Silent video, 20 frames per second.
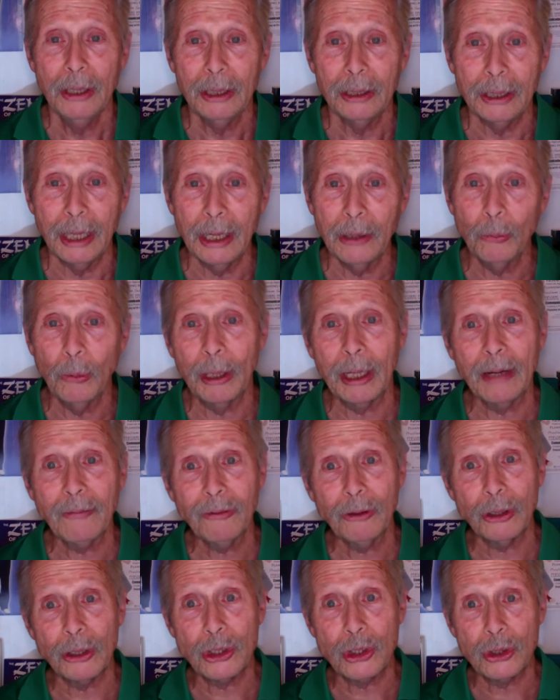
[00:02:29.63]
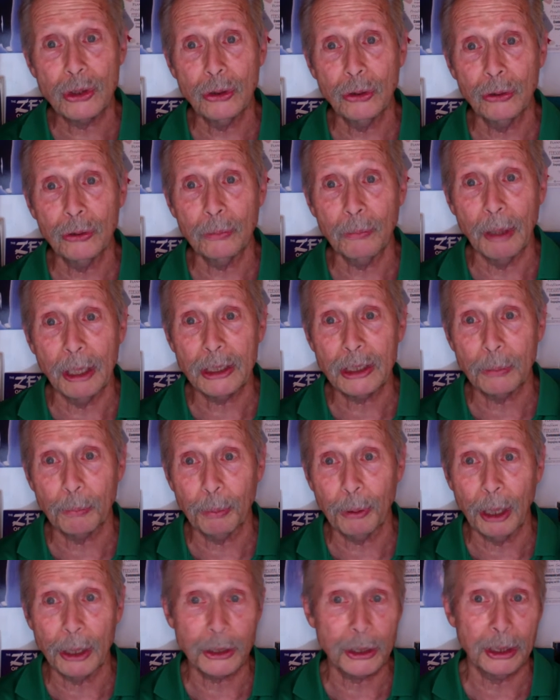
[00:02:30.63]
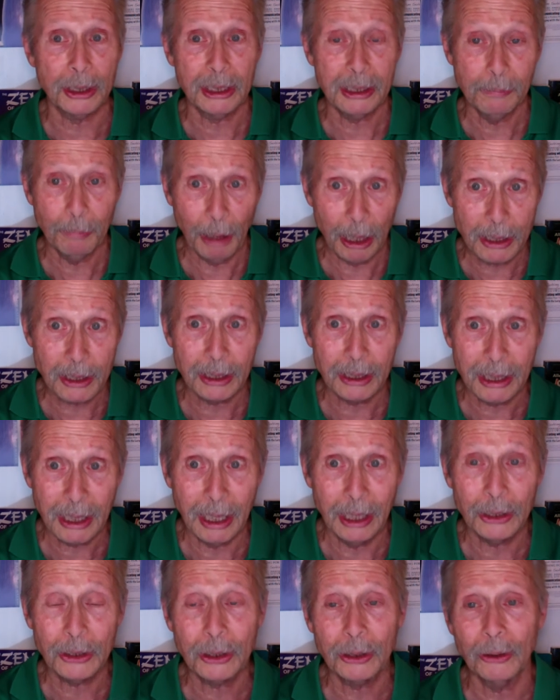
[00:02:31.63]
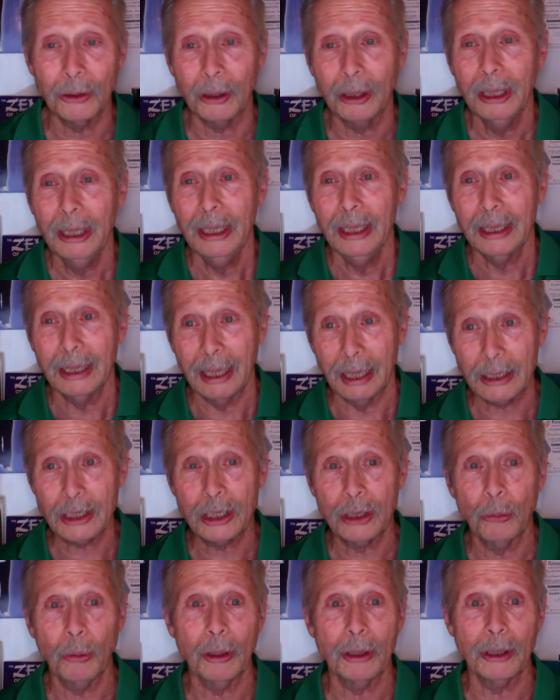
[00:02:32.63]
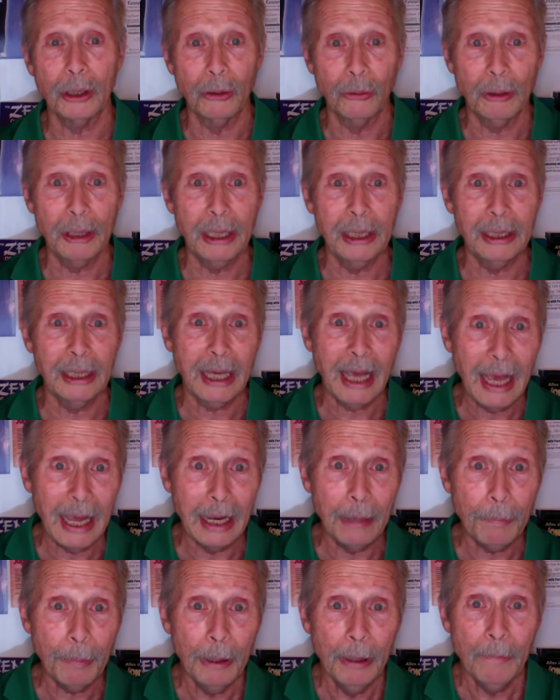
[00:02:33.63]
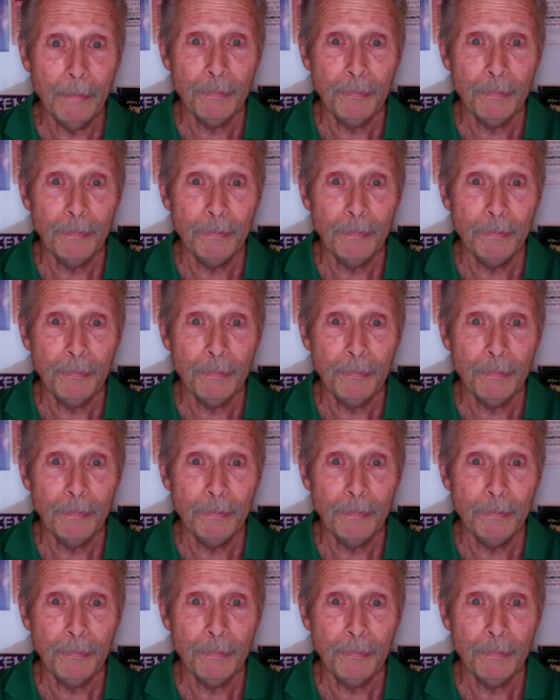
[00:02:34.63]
Then whenever a student makes a presentation or gets to wear the green cape,